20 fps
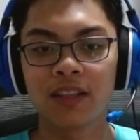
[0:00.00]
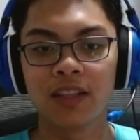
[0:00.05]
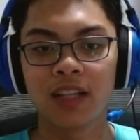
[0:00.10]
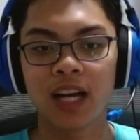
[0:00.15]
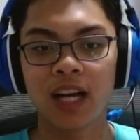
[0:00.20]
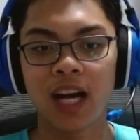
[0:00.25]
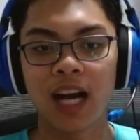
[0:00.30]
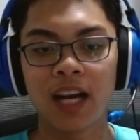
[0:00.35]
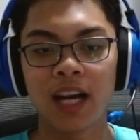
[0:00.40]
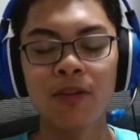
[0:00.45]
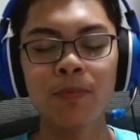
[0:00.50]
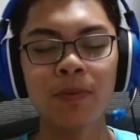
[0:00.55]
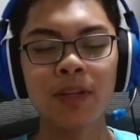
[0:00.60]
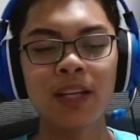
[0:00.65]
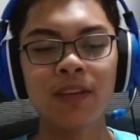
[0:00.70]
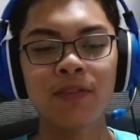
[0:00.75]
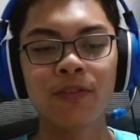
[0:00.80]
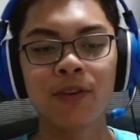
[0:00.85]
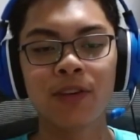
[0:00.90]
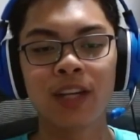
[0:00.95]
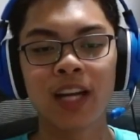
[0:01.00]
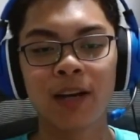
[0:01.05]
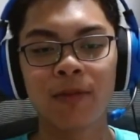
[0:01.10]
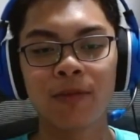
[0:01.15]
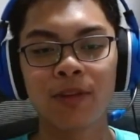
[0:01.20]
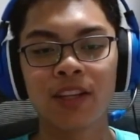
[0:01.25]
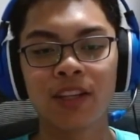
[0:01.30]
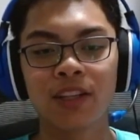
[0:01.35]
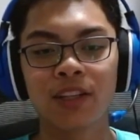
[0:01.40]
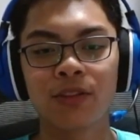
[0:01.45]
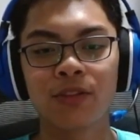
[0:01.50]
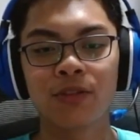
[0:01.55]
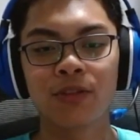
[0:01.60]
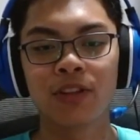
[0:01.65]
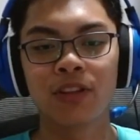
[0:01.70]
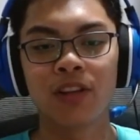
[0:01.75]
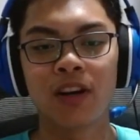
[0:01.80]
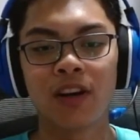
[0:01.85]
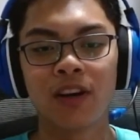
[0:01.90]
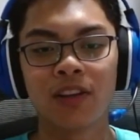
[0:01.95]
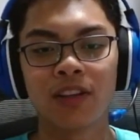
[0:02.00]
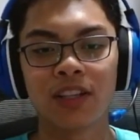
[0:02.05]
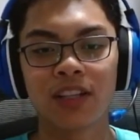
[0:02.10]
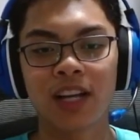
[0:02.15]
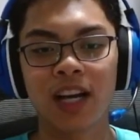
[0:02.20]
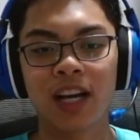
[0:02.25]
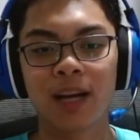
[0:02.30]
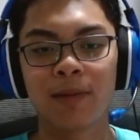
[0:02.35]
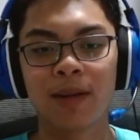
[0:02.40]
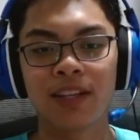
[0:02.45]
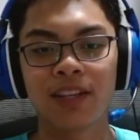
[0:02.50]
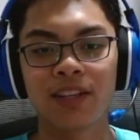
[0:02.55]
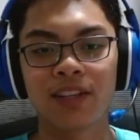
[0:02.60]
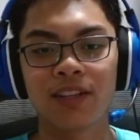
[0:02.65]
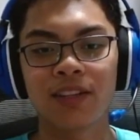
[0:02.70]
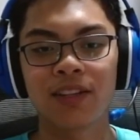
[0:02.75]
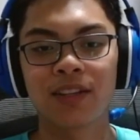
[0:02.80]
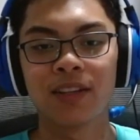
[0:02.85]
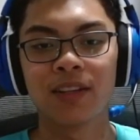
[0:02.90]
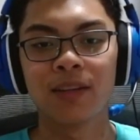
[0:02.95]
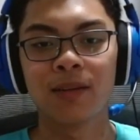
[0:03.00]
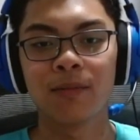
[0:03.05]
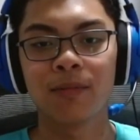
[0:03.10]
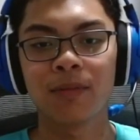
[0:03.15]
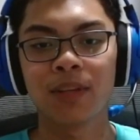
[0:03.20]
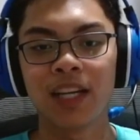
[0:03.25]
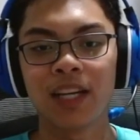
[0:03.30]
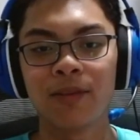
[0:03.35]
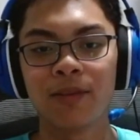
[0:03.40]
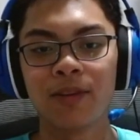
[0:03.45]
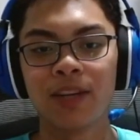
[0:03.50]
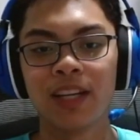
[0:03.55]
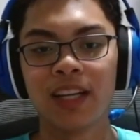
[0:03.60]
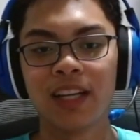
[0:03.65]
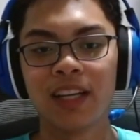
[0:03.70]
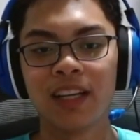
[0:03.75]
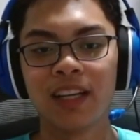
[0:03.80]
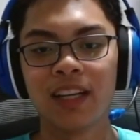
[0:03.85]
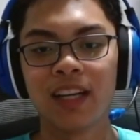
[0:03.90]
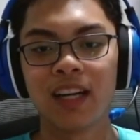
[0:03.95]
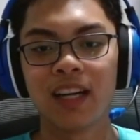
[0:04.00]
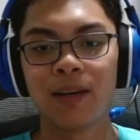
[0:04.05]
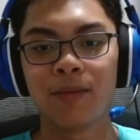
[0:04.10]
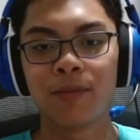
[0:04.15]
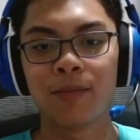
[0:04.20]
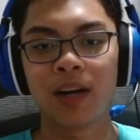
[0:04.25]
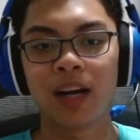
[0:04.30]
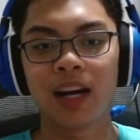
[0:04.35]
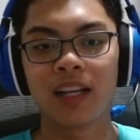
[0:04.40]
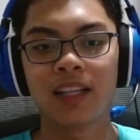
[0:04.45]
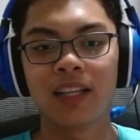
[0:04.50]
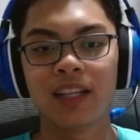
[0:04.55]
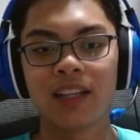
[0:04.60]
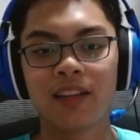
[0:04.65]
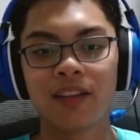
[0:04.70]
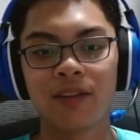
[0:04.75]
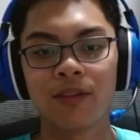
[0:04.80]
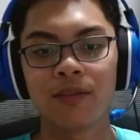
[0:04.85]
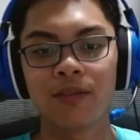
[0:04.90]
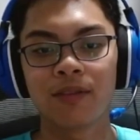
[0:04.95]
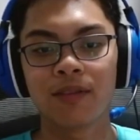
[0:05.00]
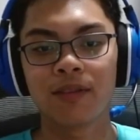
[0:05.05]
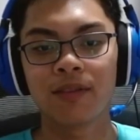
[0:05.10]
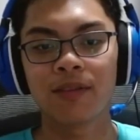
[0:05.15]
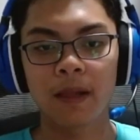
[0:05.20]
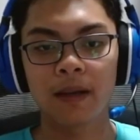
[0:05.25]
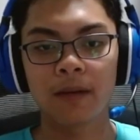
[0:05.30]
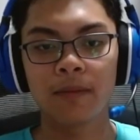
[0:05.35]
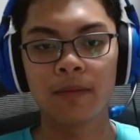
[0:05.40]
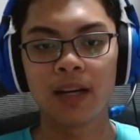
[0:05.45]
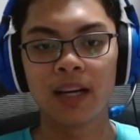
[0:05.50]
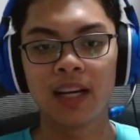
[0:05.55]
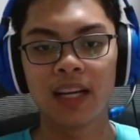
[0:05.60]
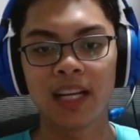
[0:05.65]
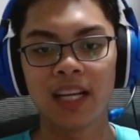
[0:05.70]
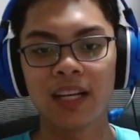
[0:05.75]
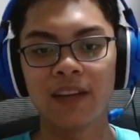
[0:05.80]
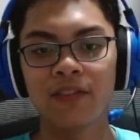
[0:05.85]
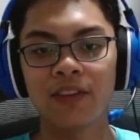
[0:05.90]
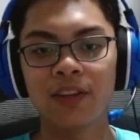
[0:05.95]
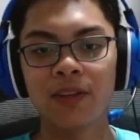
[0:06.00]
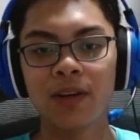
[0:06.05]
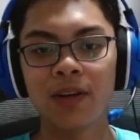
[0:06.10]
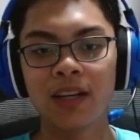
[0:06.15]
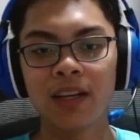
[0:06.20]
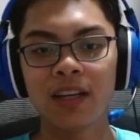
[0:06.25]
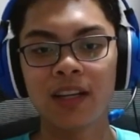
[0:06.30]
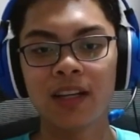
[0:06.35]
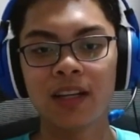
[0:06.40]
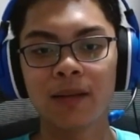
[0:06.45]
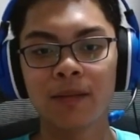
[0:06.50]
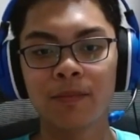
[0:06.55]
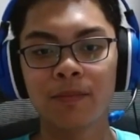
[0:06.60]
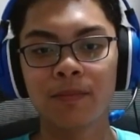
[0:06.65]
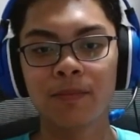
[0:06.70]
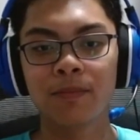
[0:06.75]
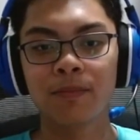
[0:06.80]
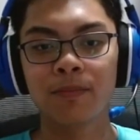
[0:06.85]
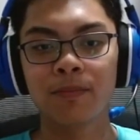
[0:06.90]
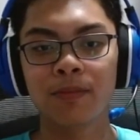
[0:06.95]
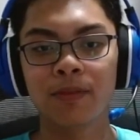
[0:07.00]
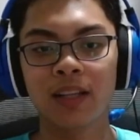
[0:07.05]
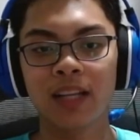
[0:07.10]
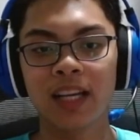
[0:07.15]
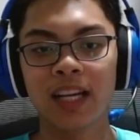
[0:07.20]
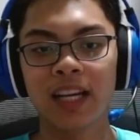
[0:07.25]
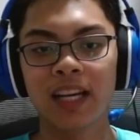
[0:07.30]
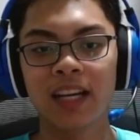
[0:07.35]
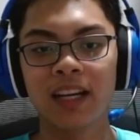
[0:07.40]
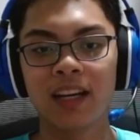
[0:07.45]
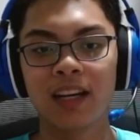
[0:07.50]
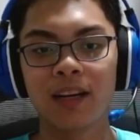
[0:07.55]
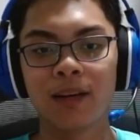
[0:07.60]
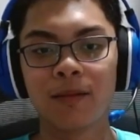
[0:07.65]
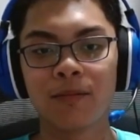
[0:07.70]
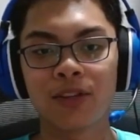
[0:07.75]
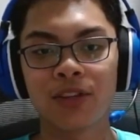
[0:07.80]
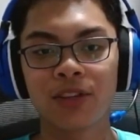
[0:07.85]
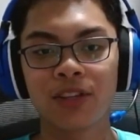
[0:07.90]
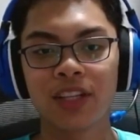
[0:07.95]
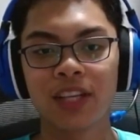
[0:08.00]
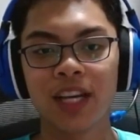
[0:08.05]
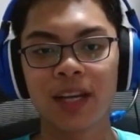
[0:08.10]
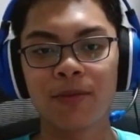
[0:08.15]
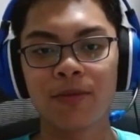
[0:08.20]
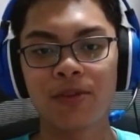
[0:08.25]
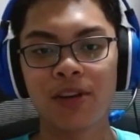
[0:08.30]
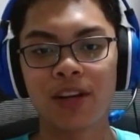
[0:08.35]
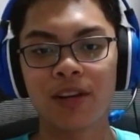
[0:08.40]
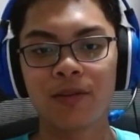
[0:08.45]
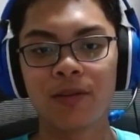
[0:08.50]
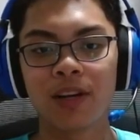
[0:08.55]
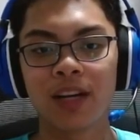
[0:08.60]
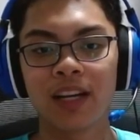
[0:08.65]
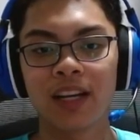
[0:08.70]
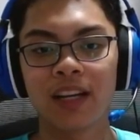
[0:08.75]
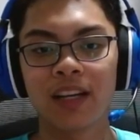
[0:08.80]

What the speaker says: I don't play Fortnite with the controller all the time. I just play it when I need to. But if you want to play certain games right away,